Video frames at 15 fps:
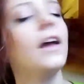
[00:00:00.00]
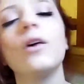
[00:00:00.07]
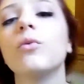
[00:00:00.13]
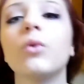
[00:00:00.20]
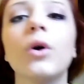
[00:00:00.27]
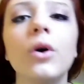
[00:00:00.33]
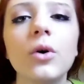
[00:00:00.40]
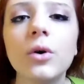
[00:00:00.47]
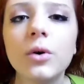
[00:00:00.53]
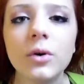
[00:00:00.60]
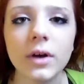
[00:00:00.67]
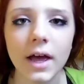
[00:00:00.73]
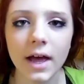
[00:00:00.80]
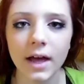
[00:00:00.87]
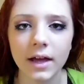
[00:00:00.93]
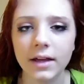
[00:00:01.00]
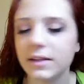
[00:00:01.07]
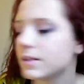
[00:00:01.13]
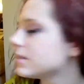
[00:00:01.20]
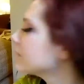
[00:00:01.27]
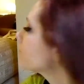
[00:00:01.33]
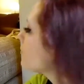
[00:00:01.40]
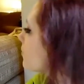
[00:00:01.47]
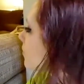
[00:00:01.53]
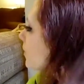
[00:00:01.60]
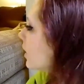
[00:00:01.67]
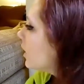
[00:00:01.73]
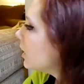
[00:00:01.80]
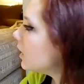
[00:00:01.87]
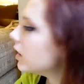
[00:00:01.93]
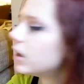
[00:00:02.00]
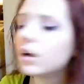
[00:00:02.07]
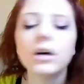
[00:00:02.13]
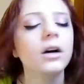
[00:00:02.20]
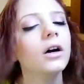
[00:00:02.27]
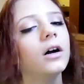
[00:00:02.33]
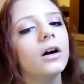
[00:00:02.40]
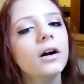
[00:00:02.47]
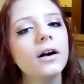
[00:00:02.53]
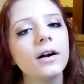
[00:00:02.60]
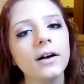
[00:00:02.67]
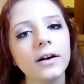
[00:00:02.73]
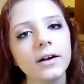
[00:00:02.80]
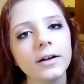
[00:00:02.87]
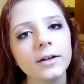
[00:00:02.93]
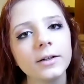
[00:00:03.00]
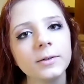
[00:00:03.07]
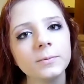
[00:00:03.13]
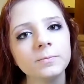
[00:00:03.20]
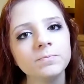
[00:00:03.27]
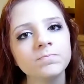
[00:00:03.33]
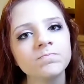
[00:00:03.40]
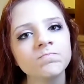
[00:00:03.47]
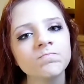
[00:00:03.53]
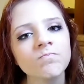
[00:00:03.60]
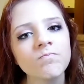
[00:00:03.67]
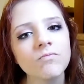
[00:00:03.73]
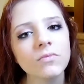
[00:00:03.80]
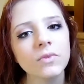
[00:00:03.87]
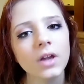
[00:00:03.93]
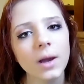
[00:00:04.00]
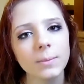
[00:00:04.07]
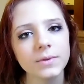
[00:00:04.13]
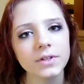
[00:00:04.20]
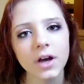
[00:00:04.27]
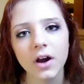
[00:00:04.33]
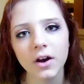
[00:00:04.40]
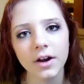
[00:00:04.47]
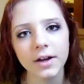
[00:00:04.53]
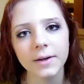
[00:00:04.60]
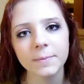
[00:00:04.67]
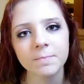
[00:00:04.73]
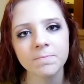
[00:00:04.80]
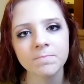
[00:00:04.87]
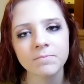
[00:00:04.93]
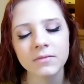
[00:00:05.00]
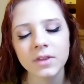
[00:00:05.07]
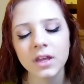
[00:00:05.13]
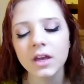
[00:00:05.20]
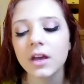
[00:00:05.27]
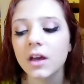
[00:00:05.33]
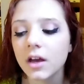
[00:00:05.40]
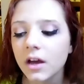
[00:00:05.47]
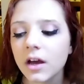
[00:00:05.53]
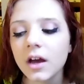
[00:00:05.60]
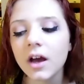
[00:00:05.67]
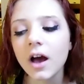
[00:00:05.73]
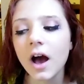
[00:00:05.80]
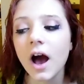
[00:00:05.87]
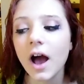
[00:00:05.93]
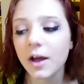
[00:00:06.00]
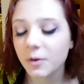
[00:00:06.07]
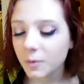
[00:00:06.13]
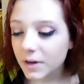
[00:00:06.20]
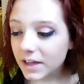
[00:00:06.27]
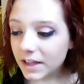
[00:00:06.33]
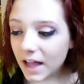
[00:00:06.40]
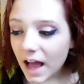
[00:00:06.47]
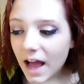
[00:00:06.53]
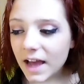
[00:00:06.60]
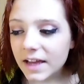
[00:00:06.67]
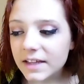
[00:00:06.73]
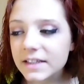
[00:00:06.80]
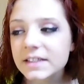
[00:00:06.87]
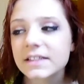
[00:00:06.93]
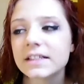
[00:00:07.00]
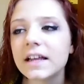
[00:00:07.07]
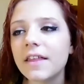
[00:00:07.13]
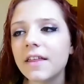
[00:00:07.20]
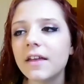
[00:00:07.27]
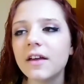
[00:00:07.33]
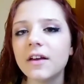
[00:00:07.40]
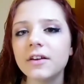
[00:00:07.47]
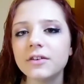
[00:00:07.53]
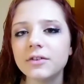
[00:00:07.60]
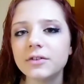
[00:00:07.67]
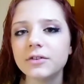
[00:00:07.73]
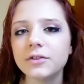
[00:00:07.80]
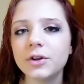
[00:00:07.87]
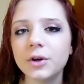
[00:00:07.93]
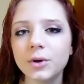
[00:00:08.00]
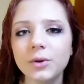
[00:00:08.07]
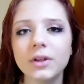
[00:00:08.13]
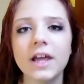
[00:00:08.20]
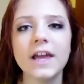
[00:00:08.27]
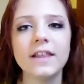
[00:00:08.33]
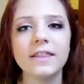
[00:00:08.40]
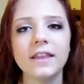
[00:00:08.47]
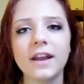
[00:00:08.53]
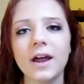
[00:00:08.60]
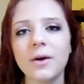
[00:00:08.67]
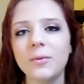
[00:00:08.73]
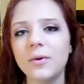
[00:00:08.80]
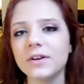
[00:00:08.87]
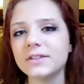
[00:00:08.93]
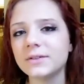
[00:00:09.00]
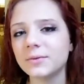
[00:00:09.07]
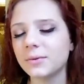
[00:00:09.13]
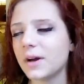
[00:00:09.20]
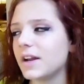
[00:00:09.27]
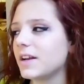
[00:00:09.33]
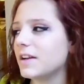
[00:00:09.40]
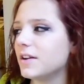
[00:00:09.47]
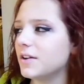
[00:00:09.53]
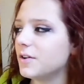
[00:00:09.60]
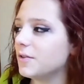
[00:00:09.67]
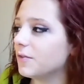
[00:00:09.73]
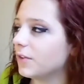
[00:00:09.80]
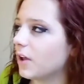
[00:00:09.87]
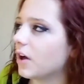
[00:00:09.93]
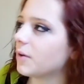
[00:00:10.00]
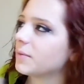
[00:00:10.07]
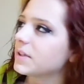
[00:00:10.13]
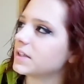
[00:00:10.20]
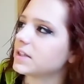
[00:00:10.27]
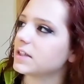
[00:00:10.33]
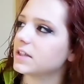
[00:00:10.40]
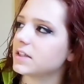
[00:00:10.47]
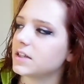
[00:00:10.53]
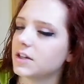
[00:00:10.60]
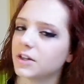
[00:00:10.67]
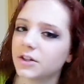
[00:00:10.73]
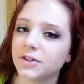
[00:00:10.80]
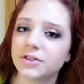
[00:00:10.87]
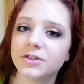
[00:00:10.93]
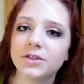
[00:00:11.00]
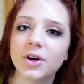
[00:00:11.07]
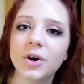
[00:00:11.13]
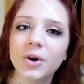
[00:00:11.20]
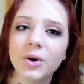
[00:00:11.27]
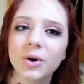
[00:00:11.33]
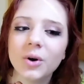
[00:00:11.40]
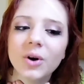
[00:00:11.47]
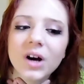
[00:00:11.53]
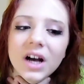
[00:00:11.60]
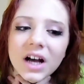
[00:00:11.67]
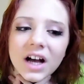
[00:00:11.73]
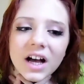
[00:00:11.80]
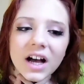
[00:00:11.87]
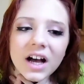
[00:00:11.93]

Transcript: head roll, guys. I'm sorry. I realized too late that I wasn't ready to do Vlogmas this year, so